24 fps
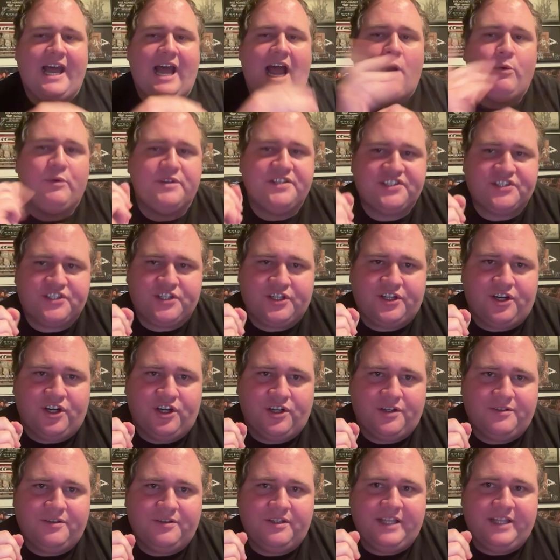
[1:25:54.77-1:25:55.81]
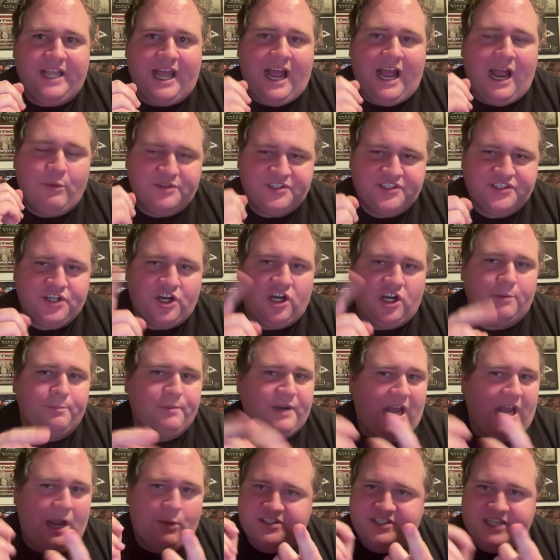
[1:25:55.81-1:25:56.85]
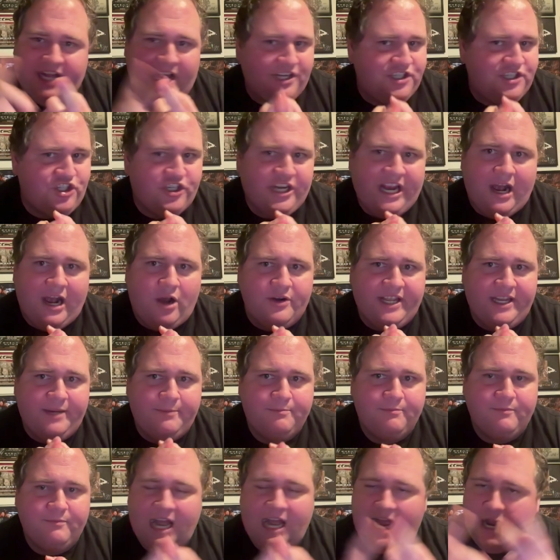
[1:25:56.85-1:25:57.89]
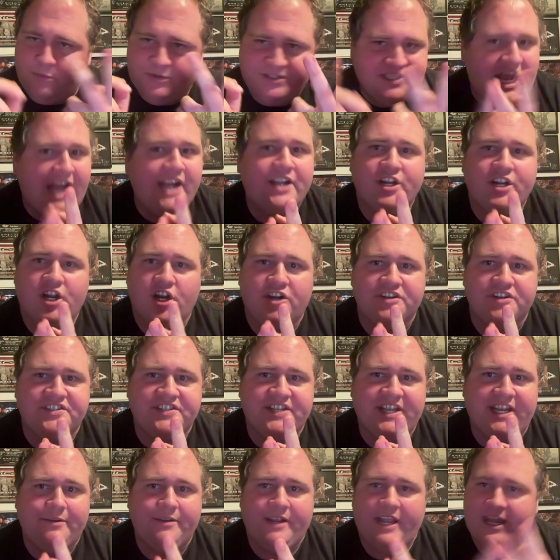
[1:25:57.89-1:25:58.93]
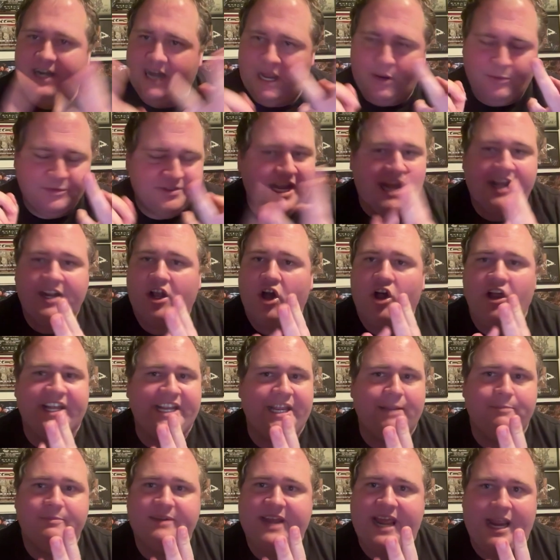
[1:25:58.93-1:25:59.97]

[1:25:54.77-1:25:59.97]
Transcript: yeah, I was stern. Yeah, I was stern, but I was not shouting. I was not cursing, and I was not calling him